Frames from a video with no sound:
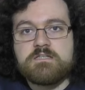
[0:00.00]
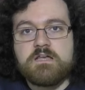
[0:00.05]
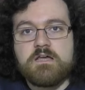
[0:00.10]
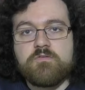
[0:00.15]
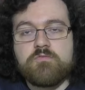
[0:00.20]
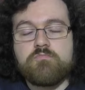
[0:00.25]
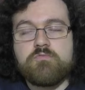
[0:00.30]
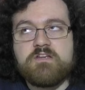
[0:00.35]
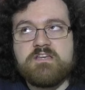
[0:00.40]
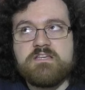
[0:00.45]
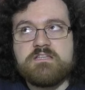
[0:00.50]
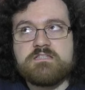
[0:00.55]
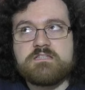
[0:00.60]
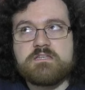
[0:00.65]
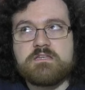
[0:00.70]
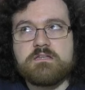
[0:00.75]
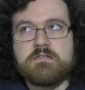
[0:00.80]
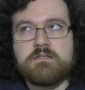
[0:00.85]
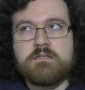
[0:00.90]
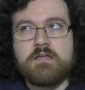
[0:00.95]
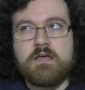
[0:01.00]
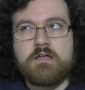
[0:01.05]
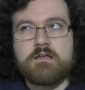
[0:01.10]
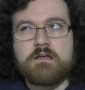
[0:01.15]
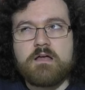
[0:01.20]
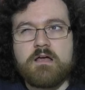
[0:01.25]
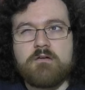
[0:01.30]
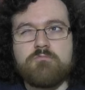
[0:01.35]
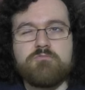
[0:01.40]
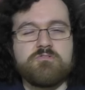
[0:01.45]
the reason that
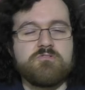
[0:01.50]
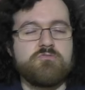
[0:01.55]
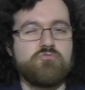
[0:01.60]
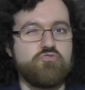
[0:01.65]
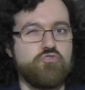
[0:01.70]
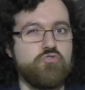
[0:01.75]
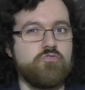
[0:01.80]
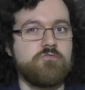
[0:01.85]
I grew